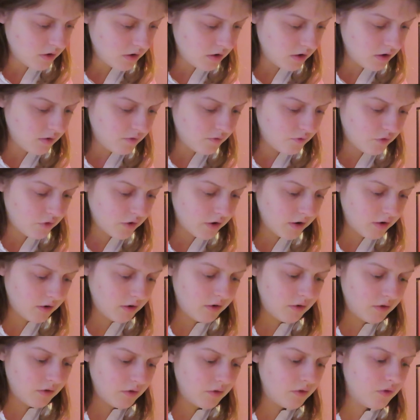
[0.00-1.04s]
in front
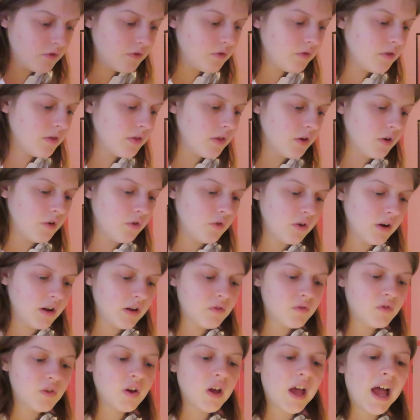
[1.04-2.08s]
of the
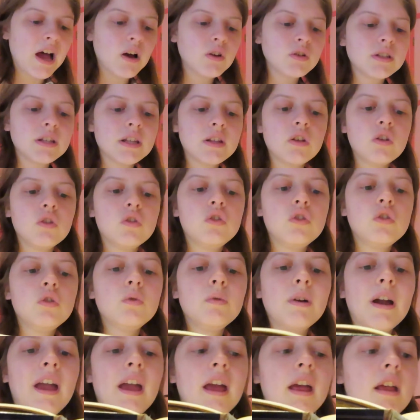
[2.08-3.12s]
Granville house and the two
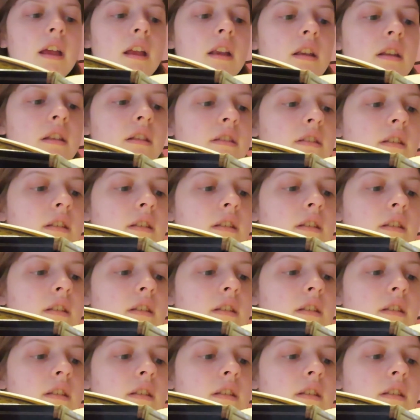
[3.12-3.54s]
head